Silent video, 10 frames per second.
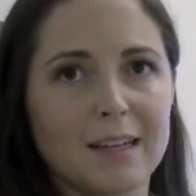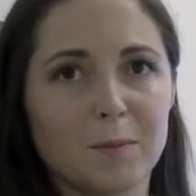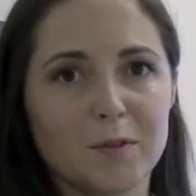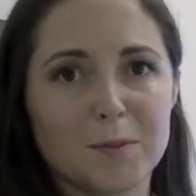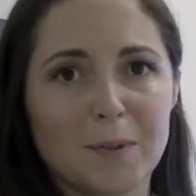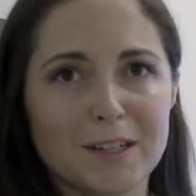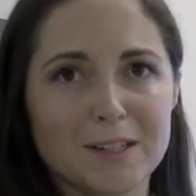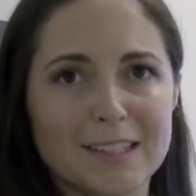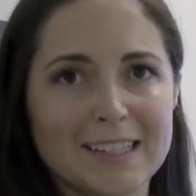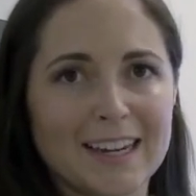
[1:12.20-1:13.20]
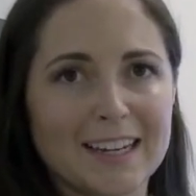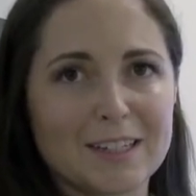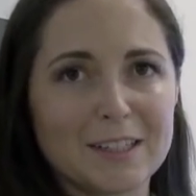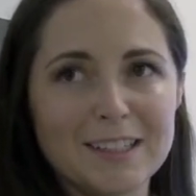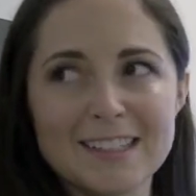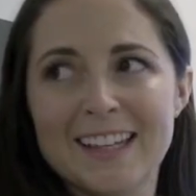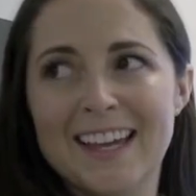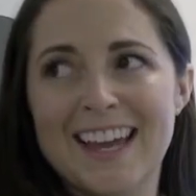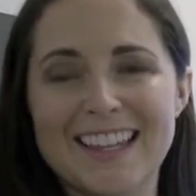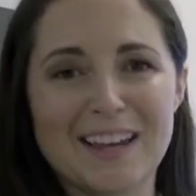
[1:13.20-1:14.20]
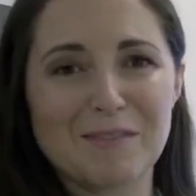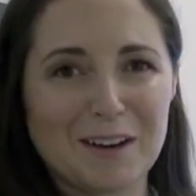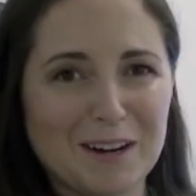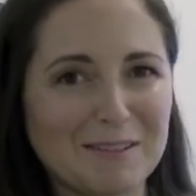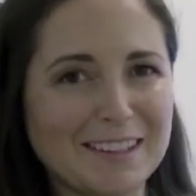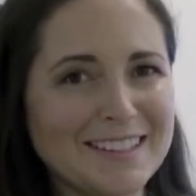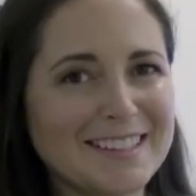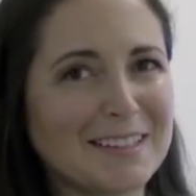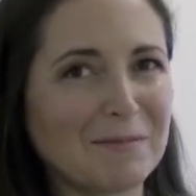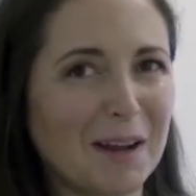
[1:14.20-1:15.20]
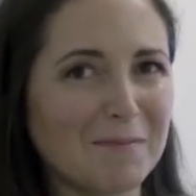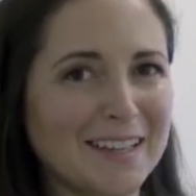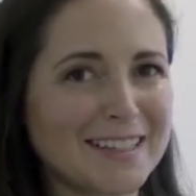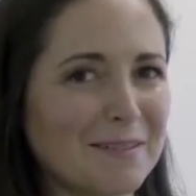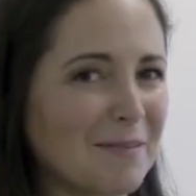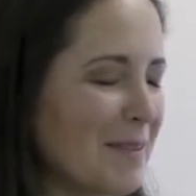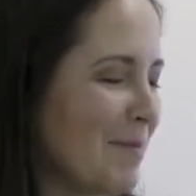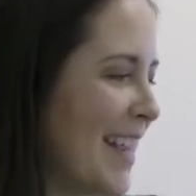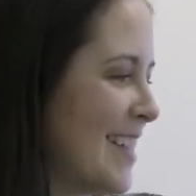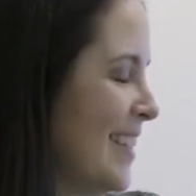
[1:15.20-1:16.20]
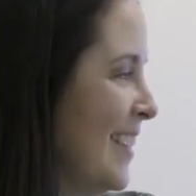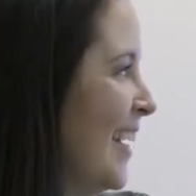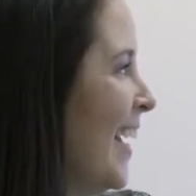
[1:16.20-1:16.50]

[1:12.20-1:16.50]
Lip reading: team of specialist technicians that work with us. You might meet some of them later.